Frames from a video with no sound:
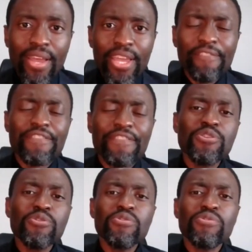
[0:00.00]
if
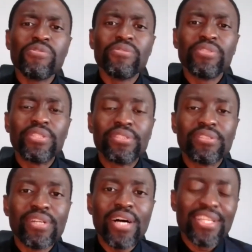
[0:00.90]
you
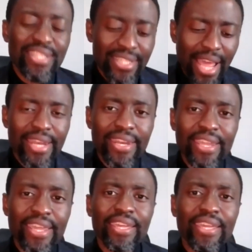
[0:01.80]
are
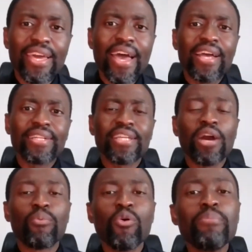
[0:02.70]
standing and
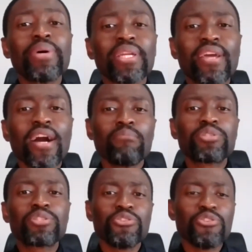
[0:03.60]
a woman
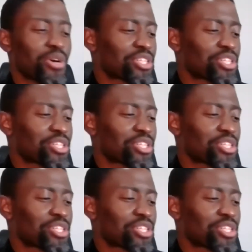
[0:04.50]
comes to you,